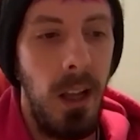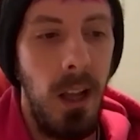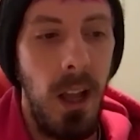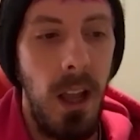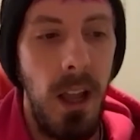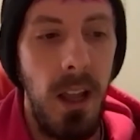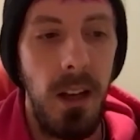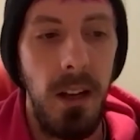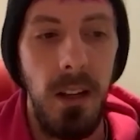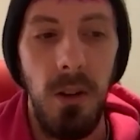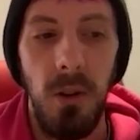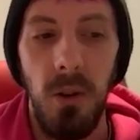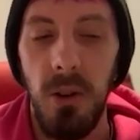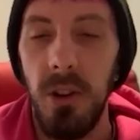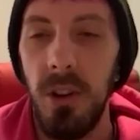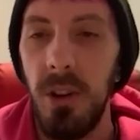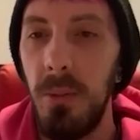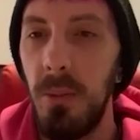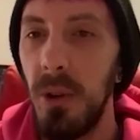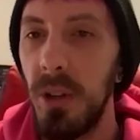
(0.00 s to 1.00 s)
And in
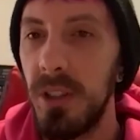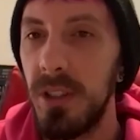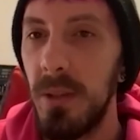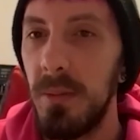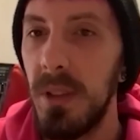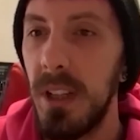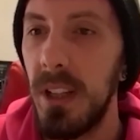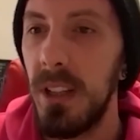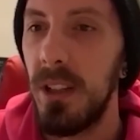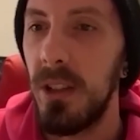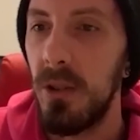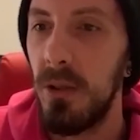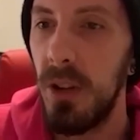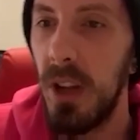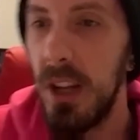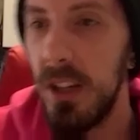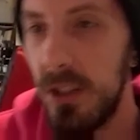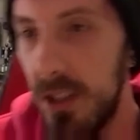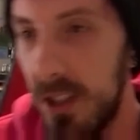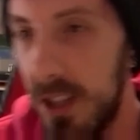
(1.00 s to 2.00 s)
order to bring something into
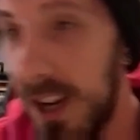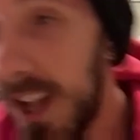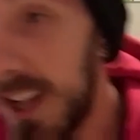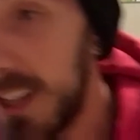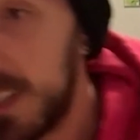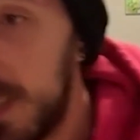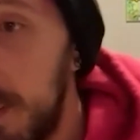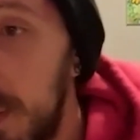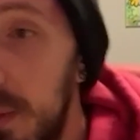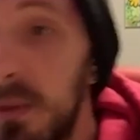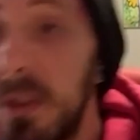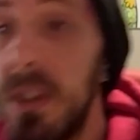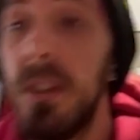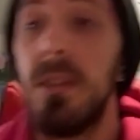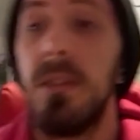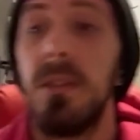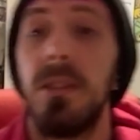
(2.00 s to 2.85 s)
creation, it has to be real.